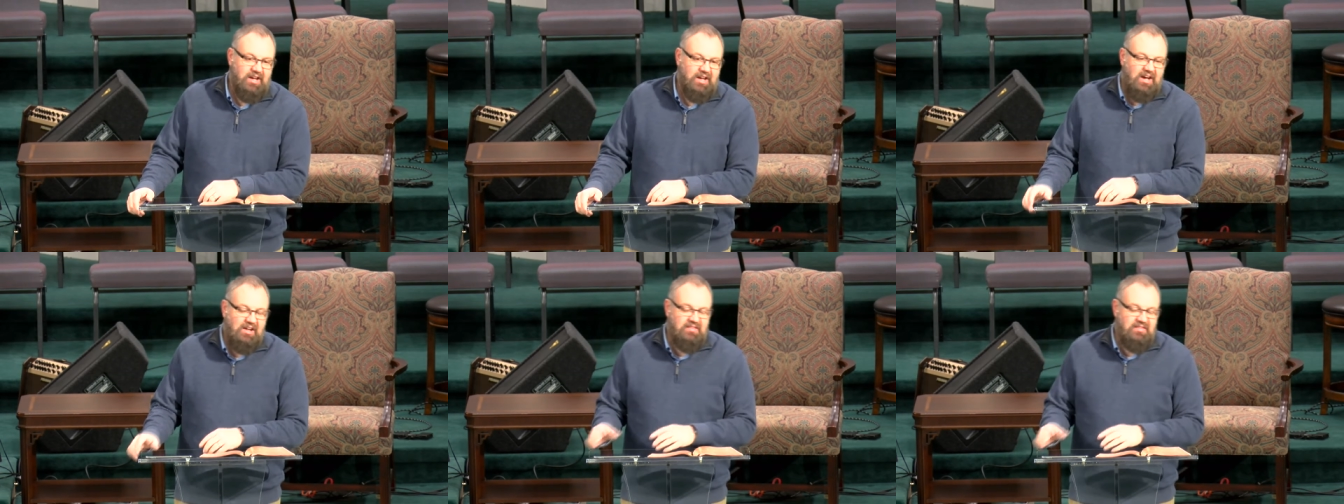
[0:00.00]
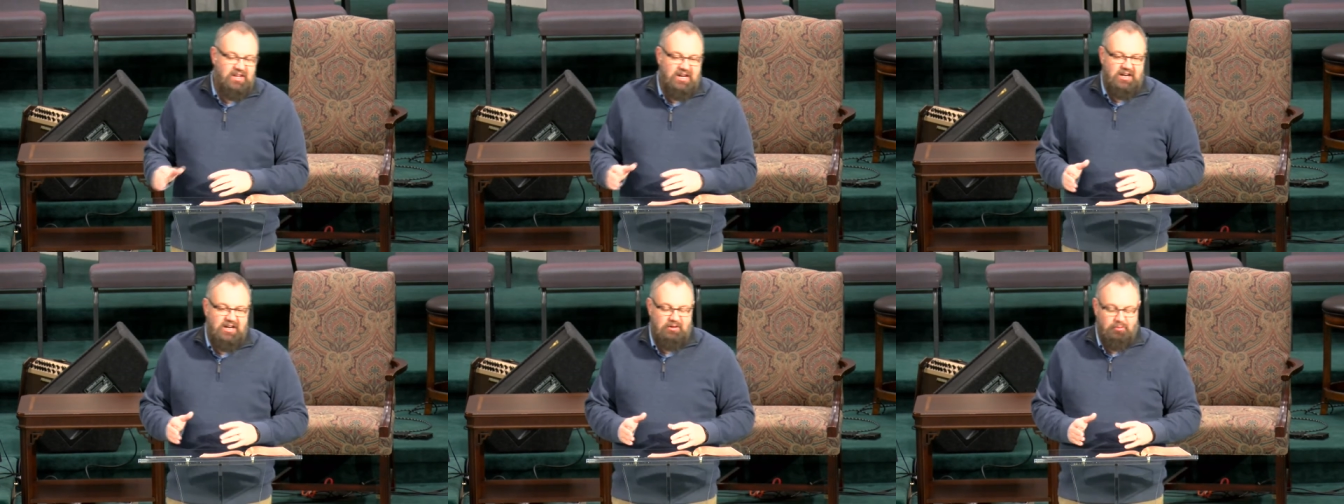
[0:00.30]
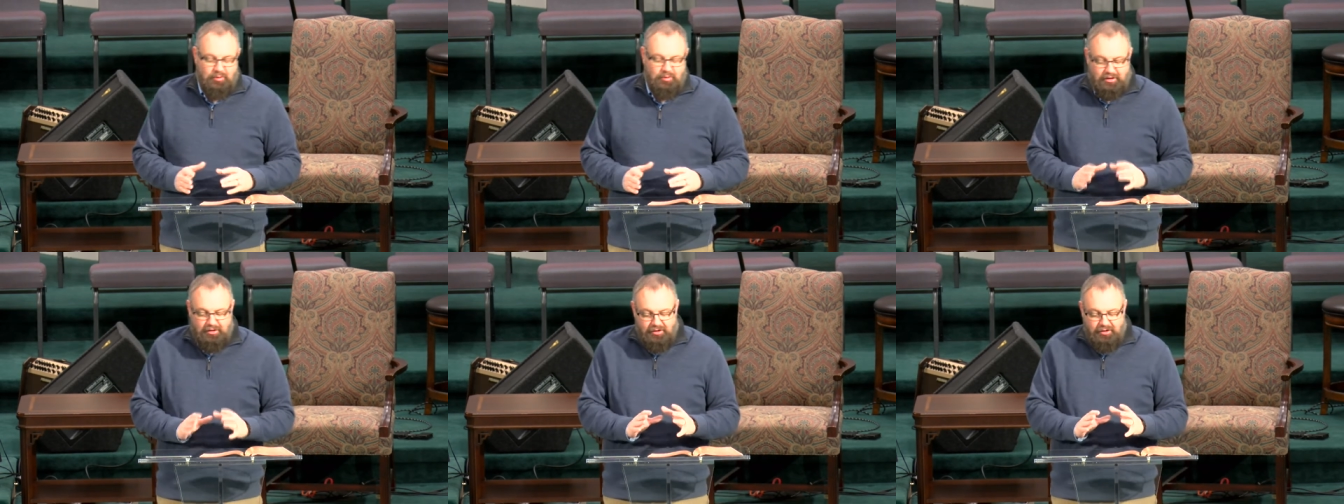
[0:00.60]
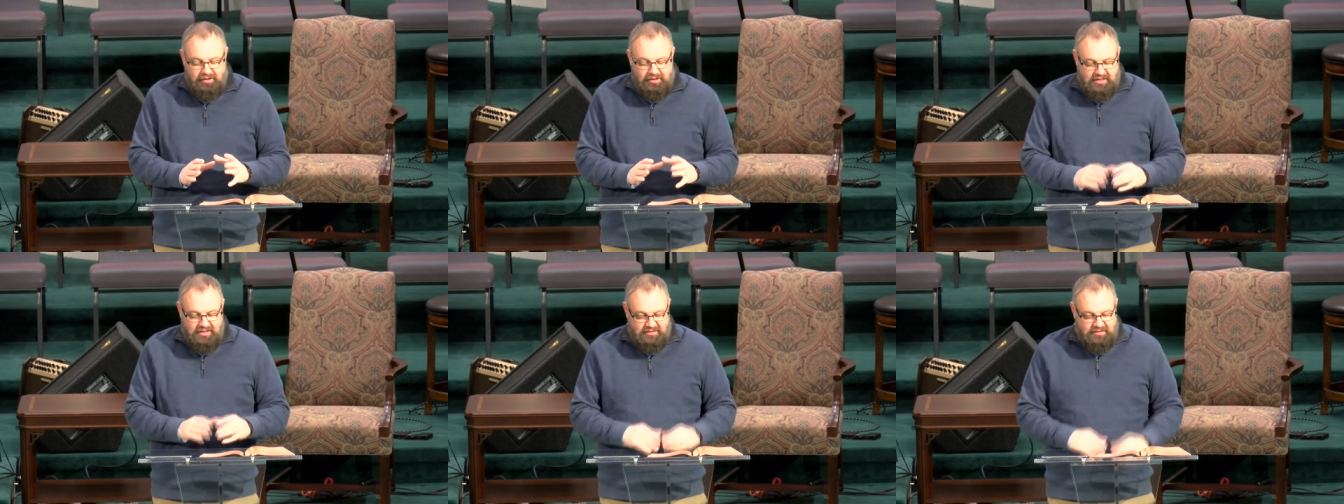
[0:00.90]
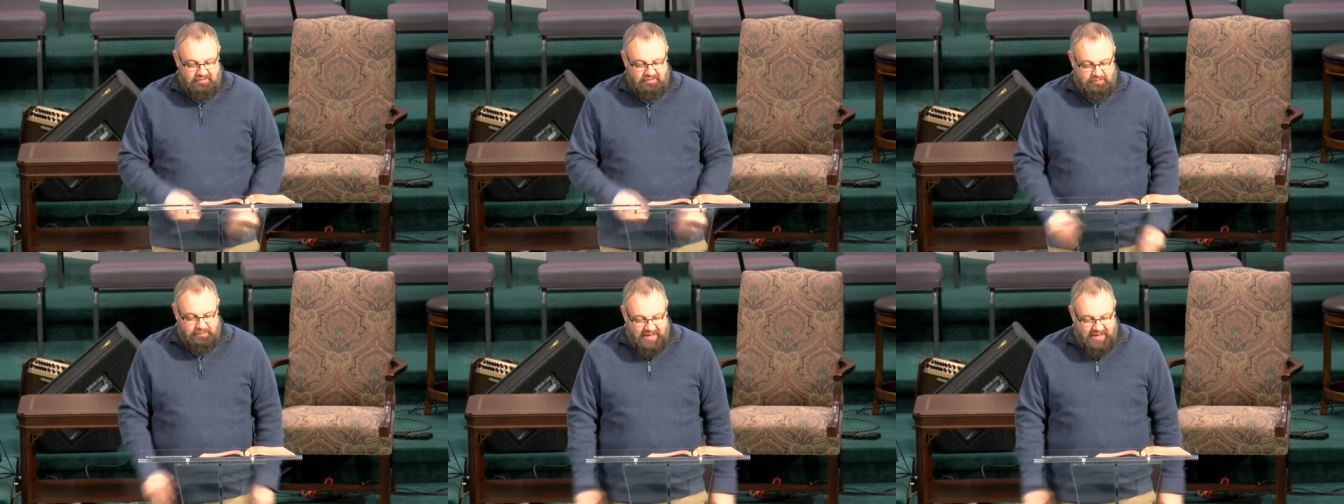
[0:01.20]
out there would look at
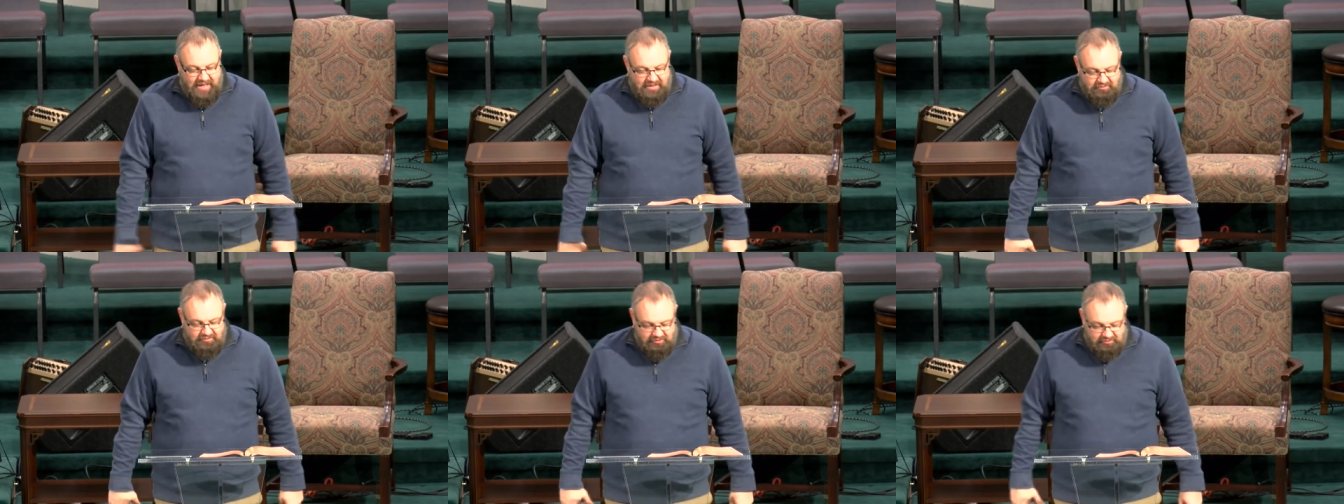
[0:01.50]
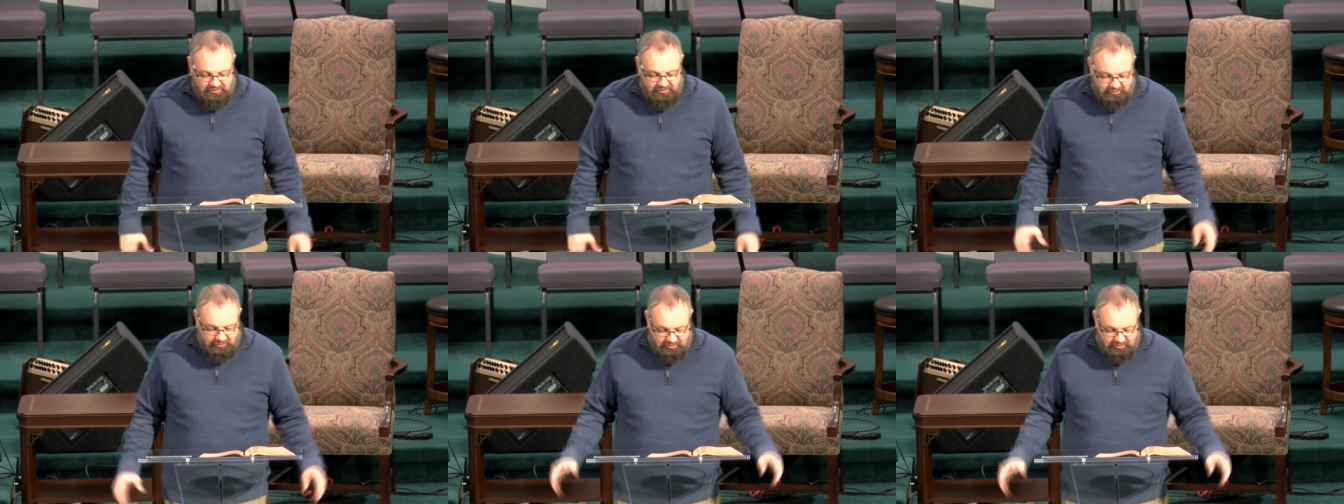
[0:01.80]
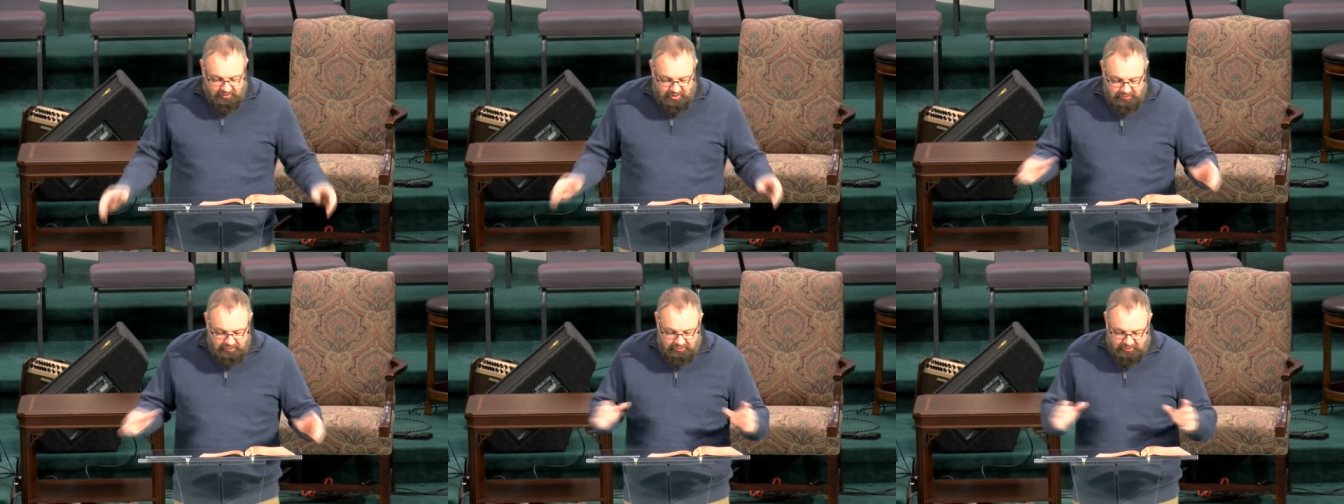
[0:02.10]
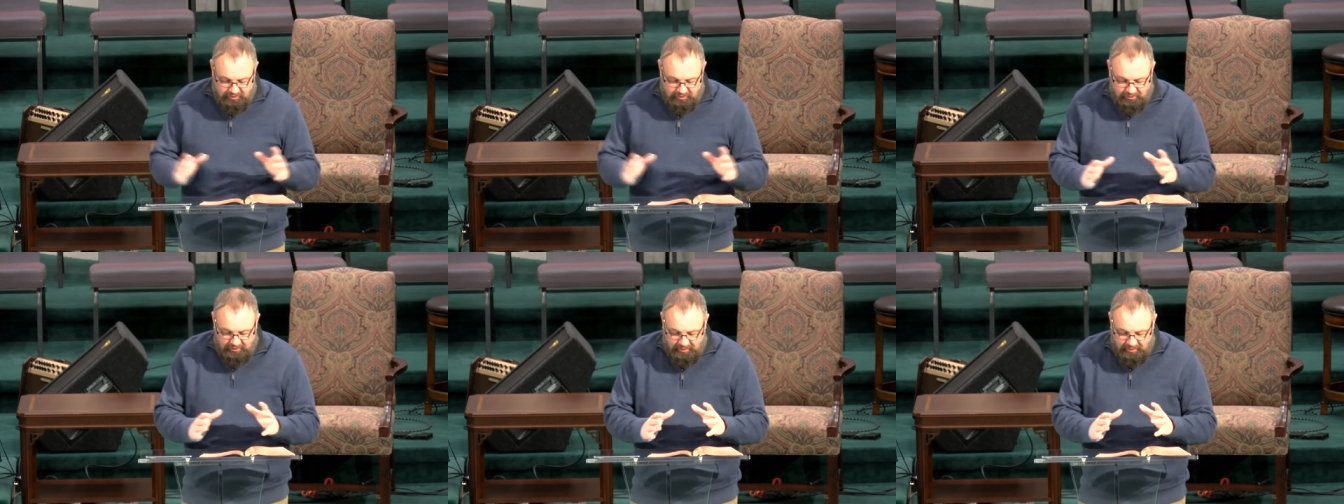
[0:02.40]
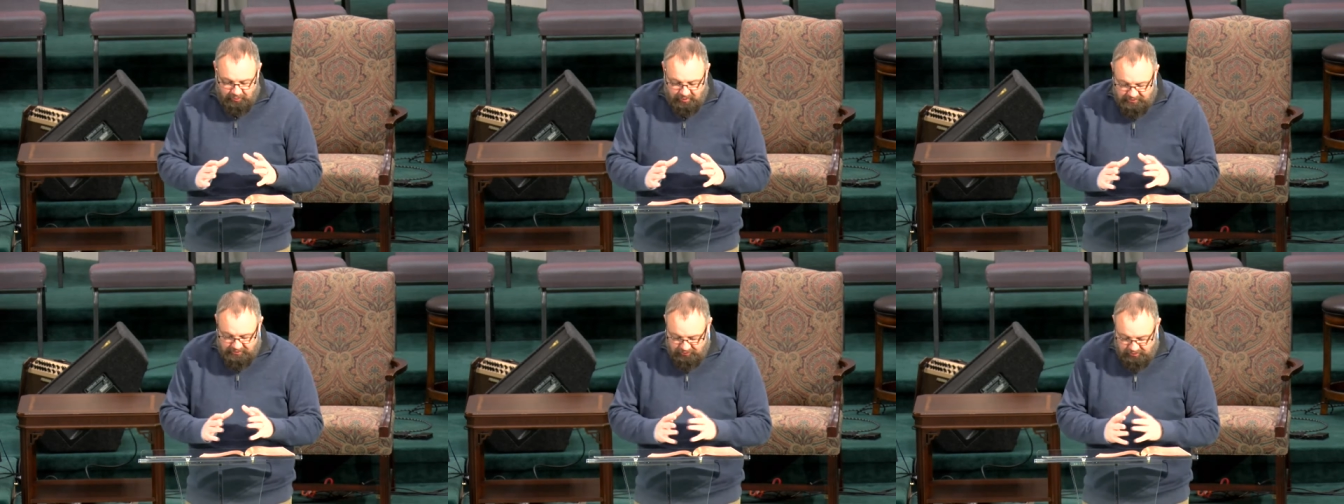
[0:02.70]
this passage of Scripture
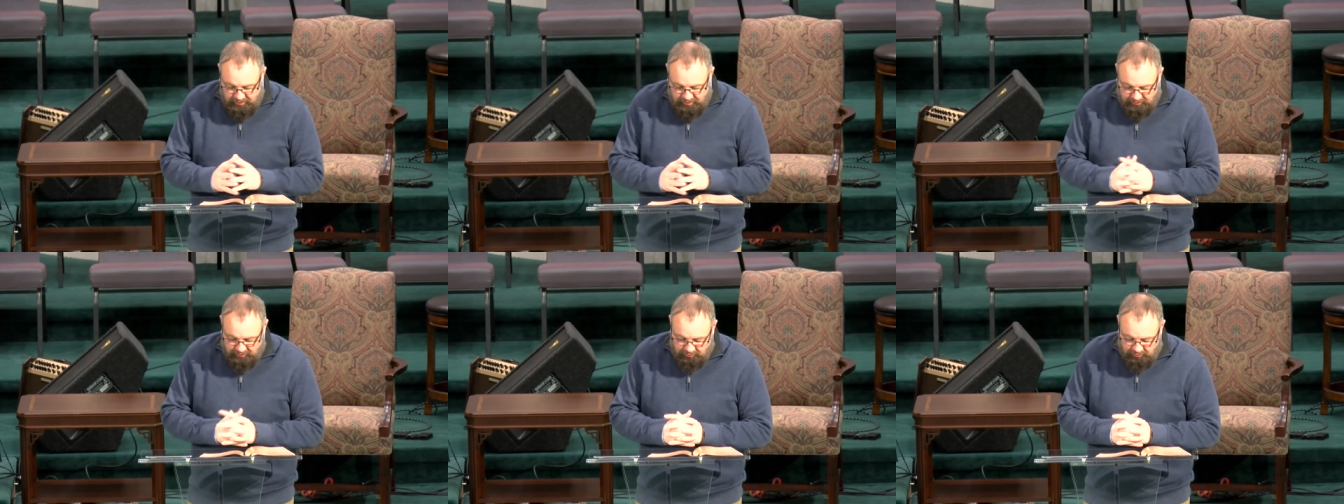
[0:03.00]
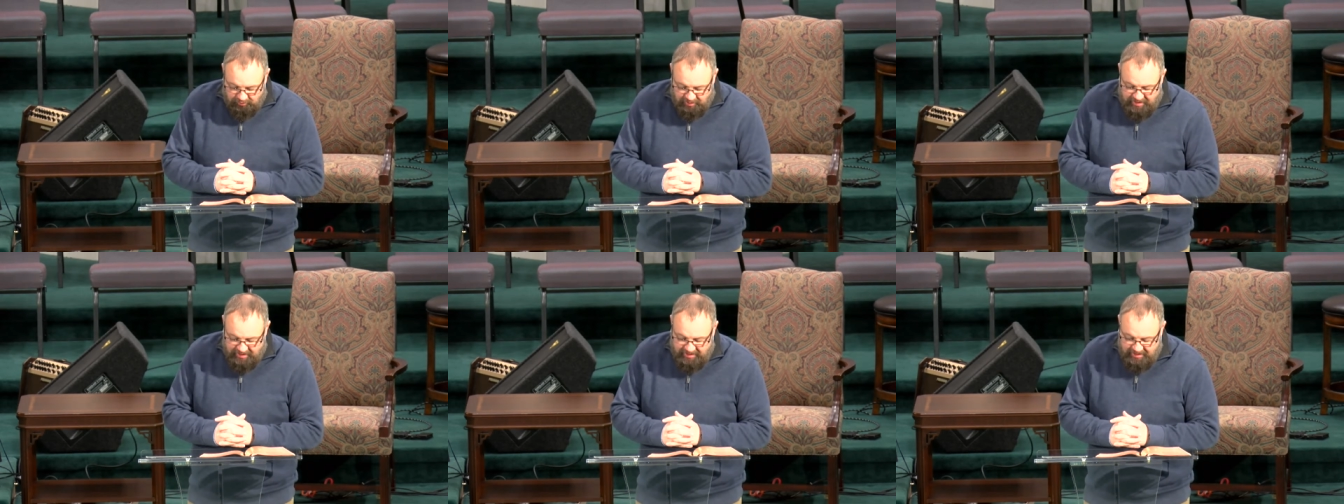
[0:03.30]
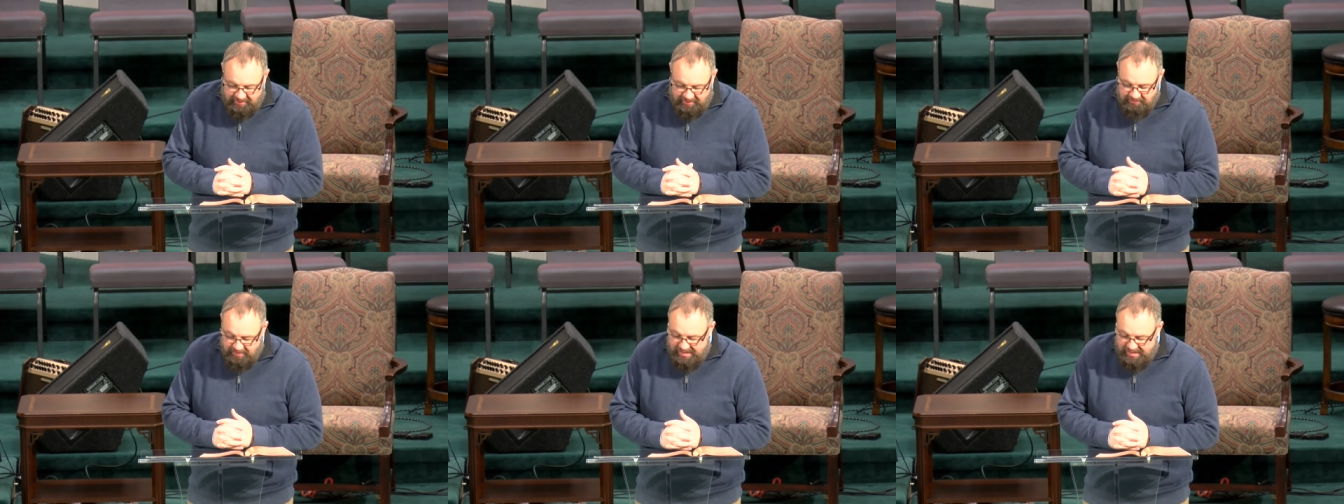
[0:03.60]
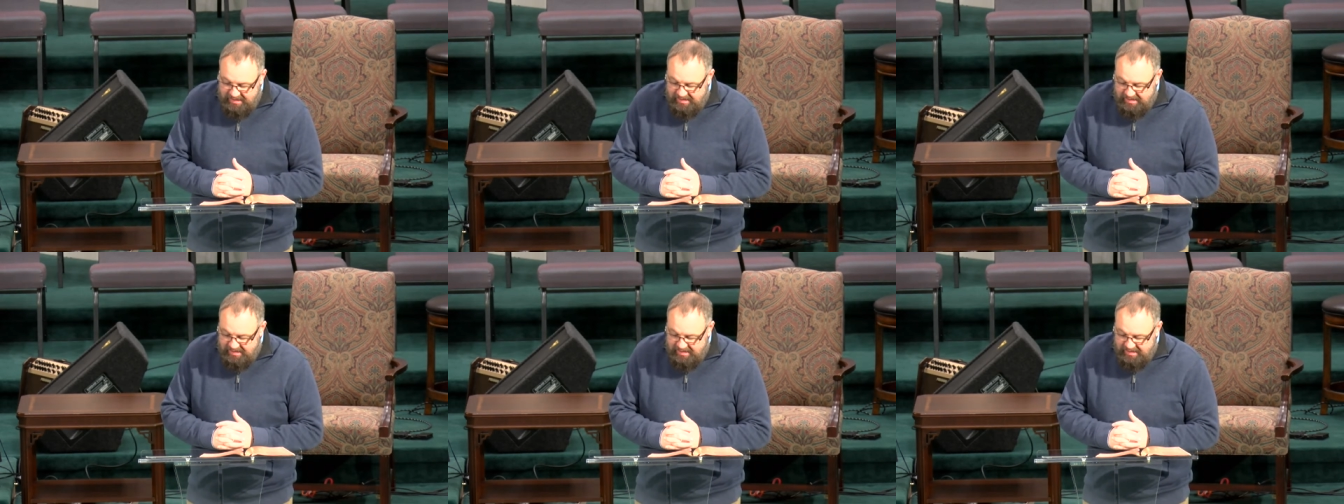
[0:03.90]
that we've just read